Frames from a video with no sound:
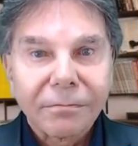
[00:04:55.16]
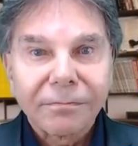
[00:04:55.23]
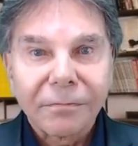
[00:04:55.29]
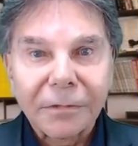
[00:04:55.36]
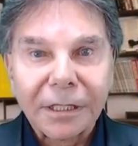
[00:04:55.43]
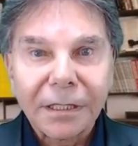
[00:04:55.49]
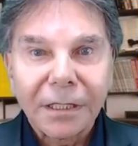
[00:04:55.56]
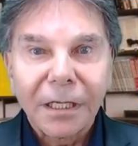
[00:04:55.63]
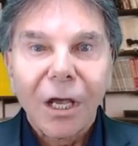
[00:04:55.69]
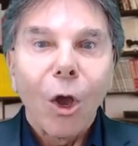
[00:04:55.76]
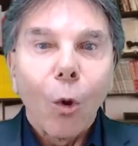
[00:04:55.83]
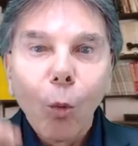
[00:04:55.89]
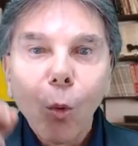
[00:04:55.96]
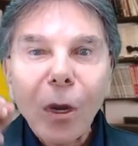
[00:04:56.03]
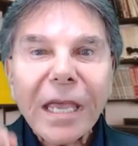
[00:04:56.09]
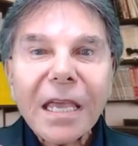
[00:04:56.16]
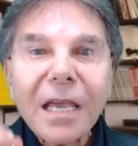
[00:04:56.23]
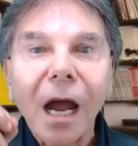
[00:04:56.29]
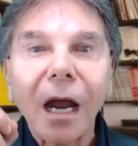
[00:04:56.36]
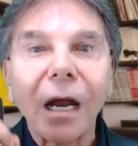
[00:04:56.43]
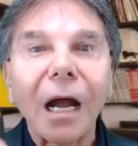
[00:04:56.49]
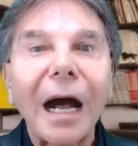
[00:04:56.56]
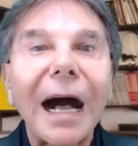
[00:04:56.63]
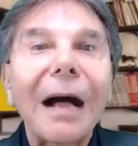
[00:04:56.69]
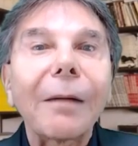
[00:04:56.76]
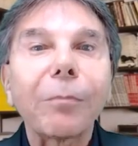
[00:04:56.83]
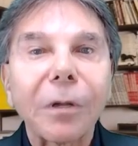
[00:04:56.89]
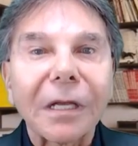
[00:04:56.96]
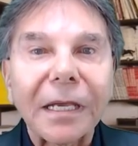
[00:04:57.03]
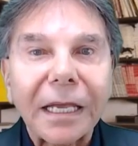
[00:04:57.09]
right, We are
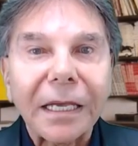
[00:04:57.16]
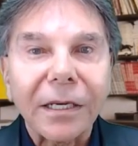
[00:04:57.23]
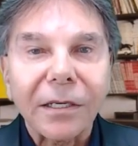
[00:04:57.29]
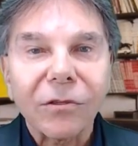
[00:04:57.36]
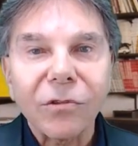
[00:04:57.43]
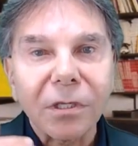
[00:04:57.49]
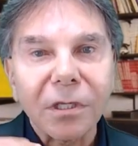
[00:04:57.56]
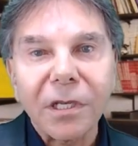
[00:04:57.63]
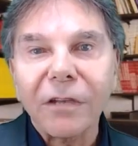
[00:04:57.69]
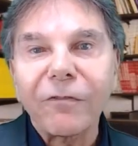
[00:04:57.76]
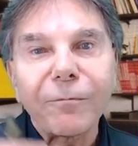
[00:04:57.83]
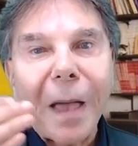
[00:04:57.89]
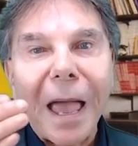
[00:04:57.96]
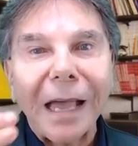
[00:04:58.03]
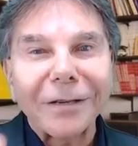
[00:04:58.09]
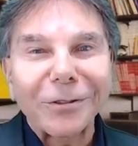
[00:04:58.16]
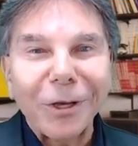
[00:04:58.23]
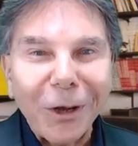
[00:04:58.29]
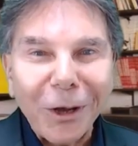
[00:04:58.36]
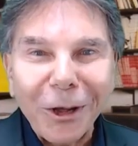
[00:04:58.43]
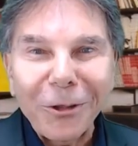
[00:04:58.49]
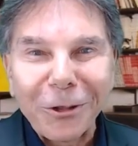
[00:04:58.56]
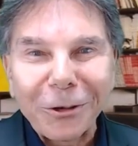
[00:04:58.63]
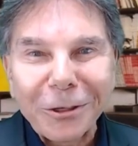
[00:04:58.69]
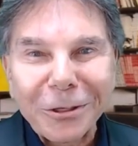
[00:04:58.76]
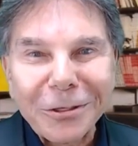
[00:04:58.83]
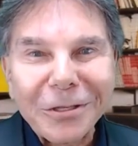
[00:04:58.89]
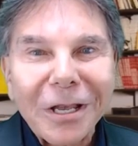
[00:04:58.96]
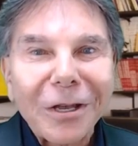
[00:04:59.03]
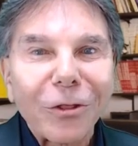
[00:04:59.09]
obligated to give back to
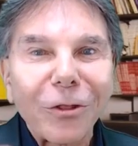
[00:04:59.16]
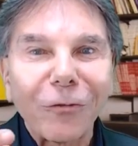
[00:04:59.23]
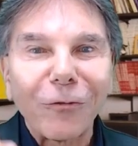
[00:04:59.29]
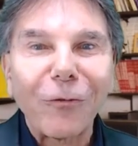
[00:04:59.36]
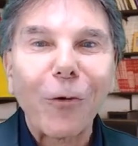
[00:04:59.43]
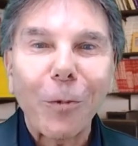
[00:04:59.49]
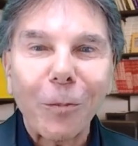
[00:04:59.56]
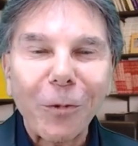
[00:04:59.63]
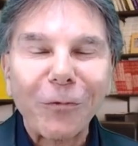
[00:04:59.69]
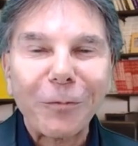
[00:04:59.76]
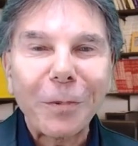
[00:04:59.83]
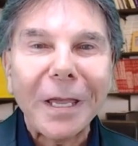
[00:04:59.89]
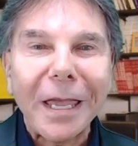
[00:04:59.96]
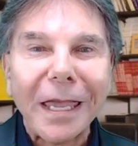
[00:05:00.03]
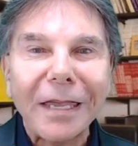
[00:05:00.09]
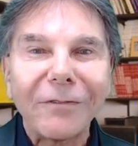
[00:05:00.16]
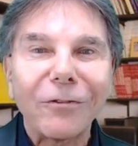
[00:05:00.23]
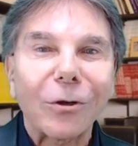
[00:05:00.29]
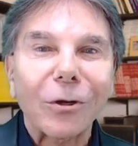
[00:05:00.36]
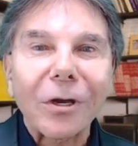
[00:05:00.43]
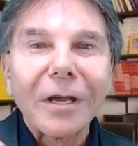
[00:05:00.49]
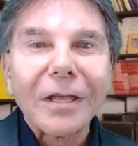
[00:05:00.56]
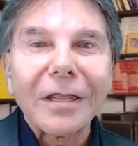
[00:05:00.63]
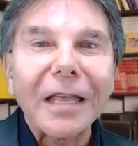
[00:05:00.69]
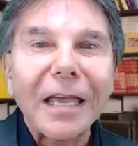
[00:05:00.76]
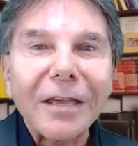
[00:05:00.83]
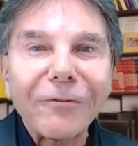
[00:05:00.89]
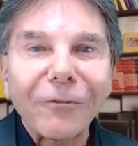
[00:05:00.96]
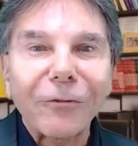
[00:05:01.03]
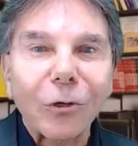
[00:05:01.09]
others the form of behavior they
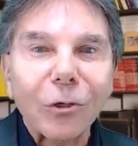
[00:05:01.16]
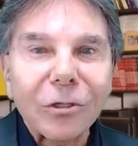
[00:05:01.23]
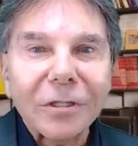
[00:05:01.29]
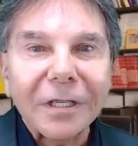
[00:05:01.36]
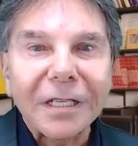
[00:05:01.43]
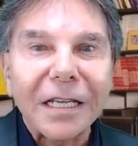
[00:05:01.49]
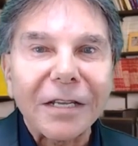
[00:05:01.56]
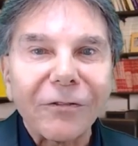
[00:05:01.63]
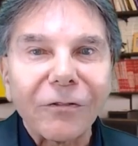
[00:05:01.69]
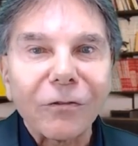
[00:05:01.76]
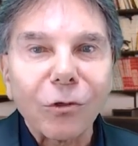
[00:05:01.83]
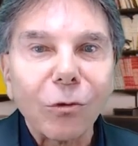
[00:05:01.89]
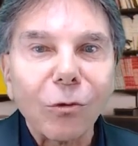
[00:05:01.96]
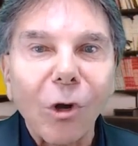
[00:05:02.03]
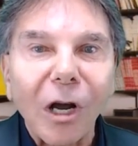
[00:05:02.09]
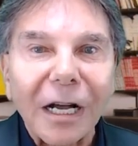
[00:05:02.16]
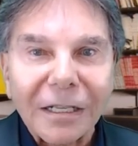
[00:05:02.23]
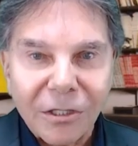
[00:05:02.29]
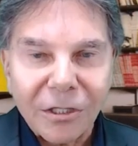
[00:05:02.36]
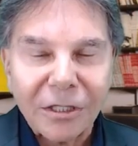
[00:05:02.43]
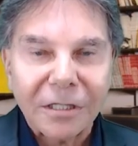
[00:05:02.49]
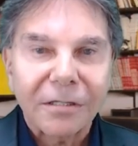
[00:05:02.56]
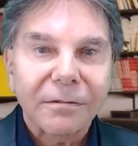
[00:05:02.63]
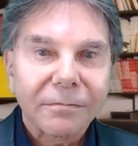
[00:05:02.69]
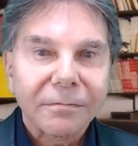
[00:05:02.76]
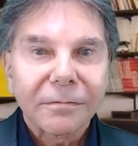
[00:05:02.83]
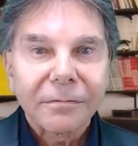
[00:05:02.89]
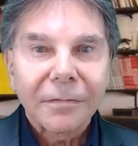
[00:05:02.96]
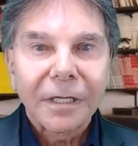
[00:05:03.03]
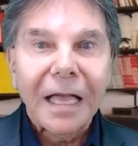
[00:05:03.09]
first give to us.
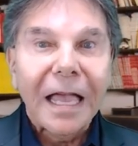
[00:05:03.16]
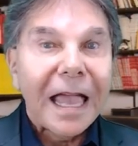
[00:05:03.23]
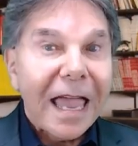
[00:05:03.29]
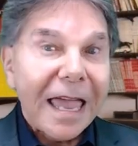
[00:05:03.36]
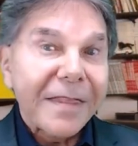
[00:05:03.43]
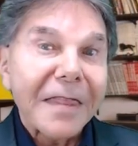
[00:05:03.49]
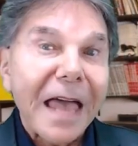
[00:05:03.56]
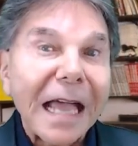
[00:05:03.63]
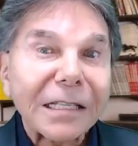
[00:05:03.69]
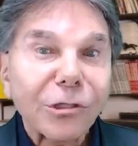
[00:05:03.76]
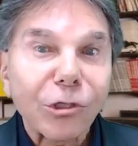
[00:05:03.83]
And that's